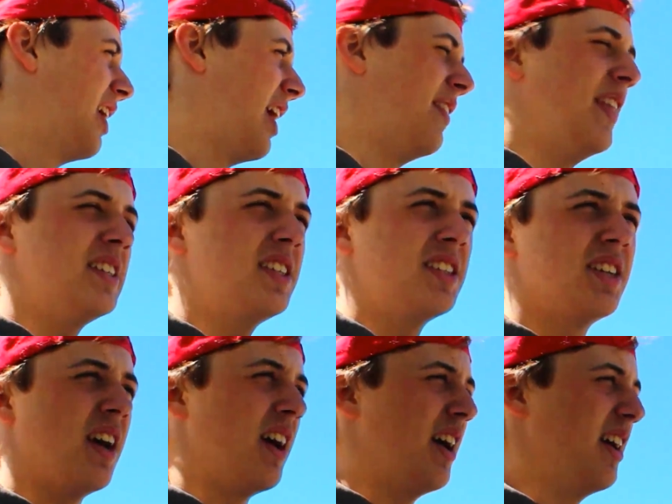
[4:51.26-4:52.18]
And this
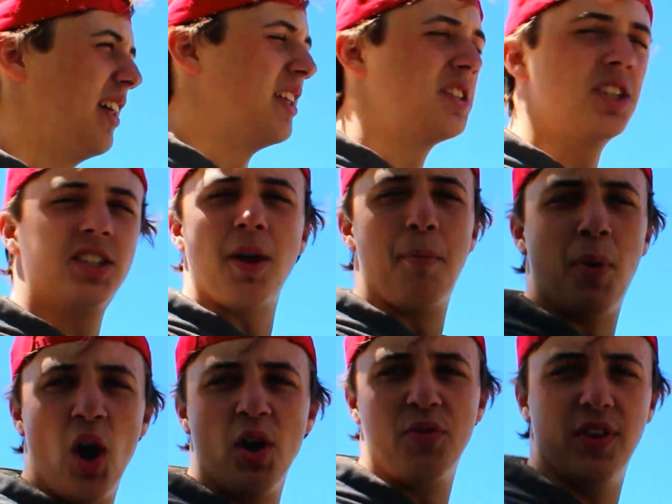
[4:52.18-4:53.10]
is the
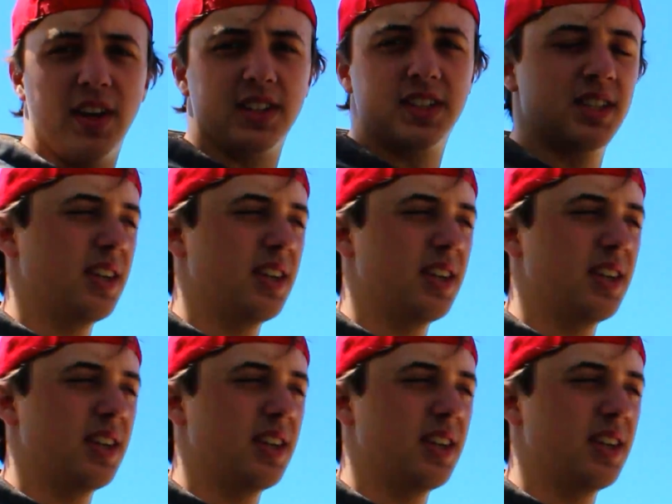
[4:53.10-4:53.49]
perfect